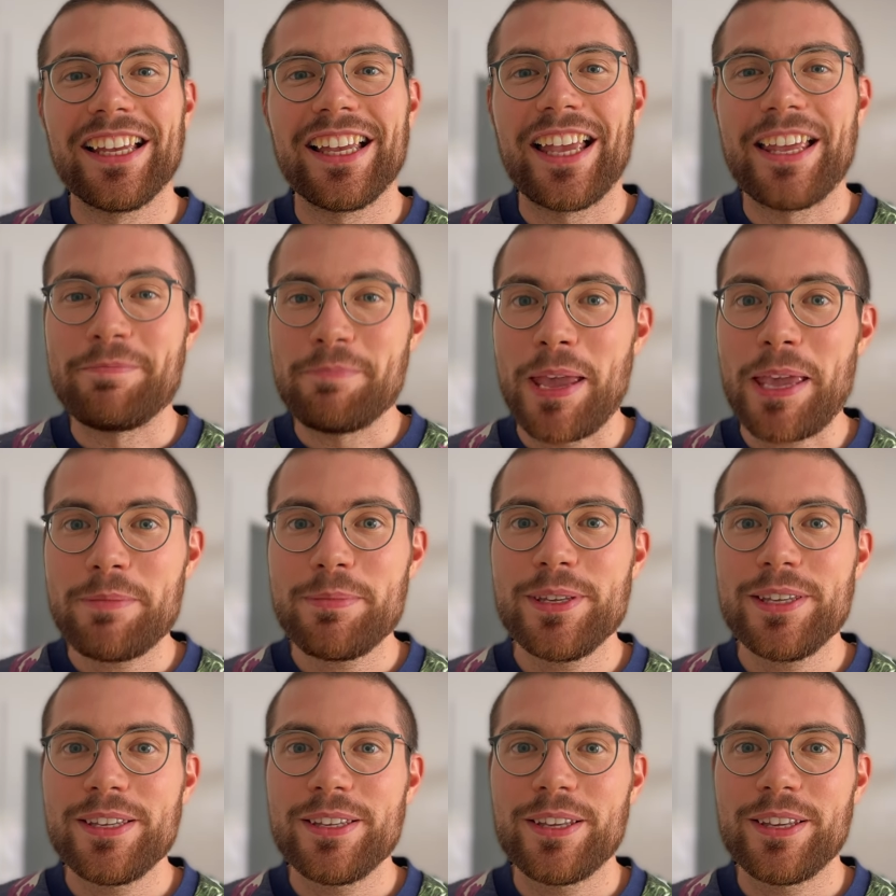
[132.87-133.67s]
And
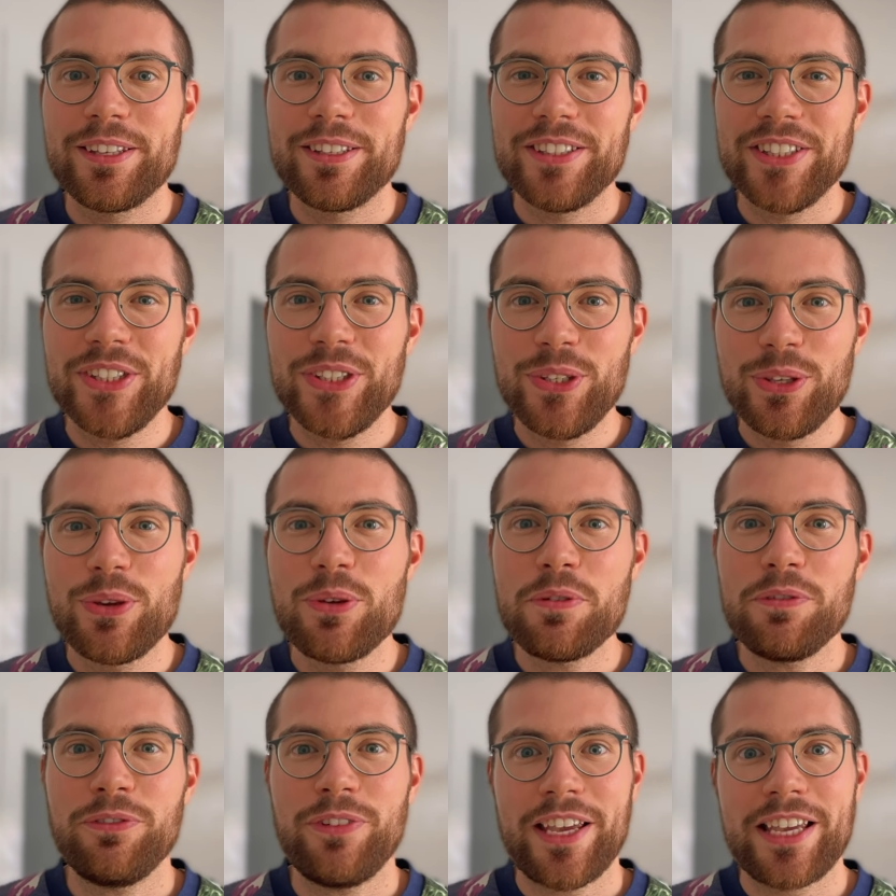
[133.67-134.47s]
maybe
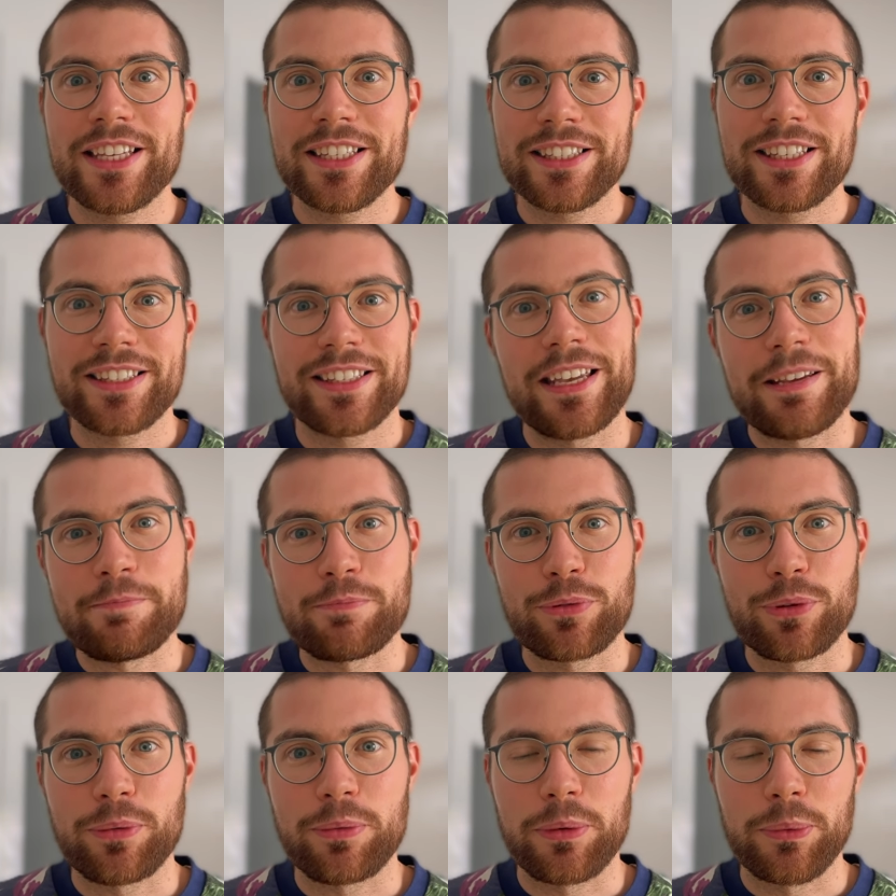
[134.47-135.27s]
you face the same
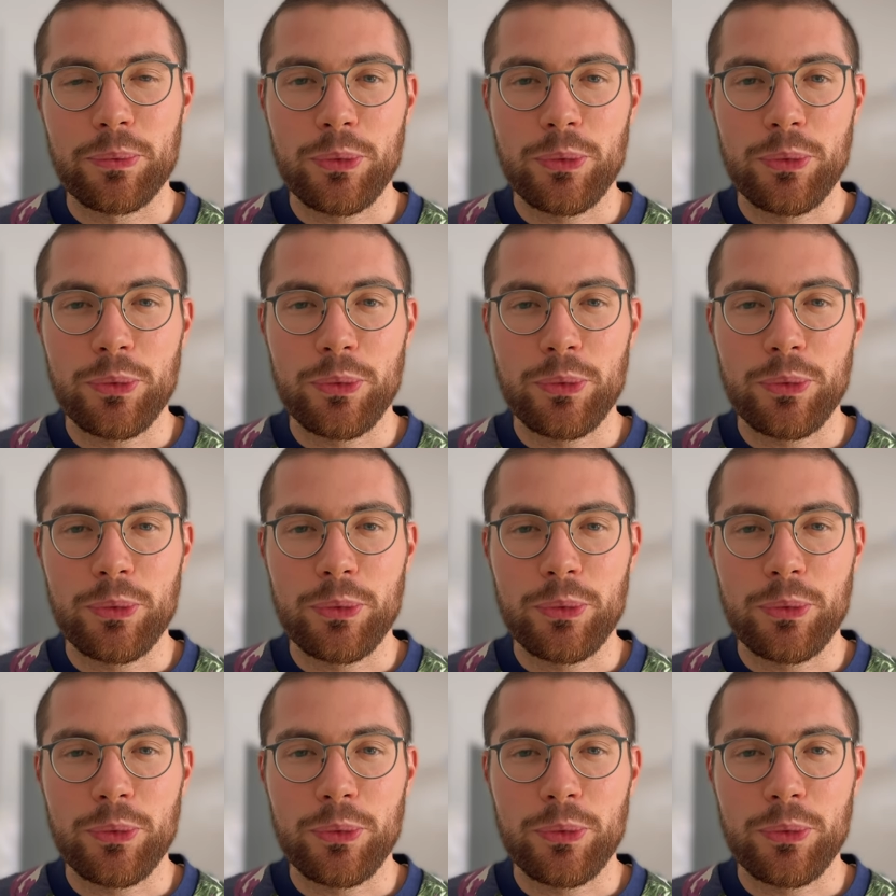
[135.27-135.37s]
problem.